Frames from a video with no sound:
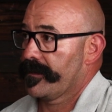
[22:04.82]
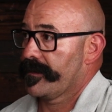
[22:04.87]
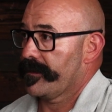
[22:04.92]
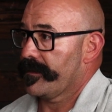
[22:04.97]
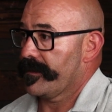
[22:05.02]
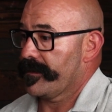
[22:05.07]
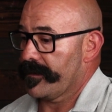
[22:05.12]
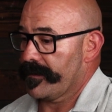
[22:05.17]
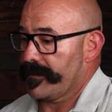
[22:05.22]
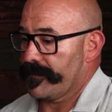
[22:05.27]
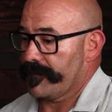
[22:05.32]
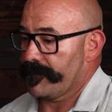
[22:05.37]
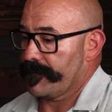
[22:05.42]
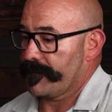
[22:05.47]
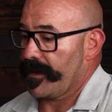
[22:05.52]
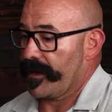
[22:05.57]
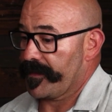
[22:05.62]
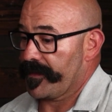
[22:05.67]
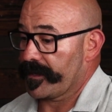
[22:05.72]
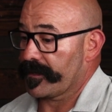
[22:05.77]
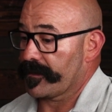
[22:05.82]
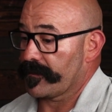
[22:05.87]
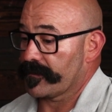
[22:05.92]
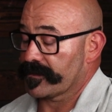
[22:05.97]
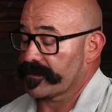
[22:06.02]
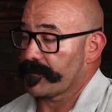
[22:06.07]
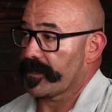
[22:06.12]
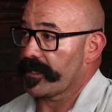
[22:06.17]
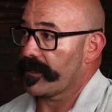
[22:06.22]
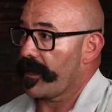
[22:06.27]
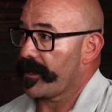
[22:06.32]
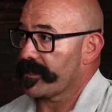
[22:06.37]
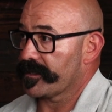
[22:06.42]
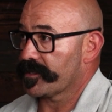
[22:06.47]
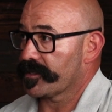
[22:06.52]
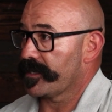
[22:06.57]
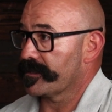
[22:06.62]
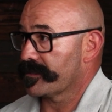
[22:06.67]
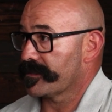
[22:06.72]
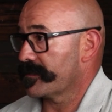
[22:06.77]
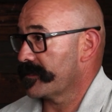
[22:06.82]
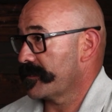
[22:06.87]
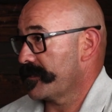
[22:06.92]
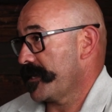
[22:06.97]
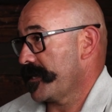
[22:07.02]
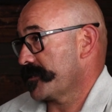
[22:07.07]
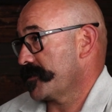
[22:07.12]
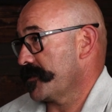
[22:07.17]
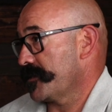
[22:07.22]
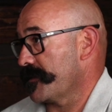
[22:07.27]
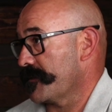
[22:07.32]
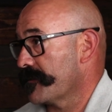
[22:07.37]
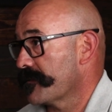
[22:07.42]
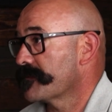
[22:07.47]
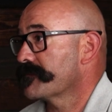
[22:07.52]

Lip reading: I think there's going to be a lot of changes in the next year.